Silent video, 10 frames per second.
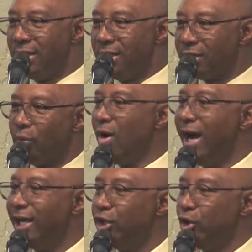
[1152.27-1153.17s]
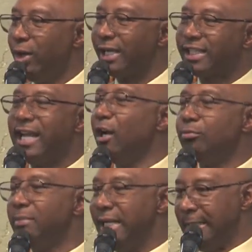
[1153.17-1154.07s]
the one who had
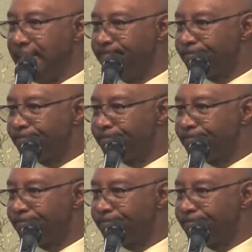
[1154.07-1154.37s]
killed many.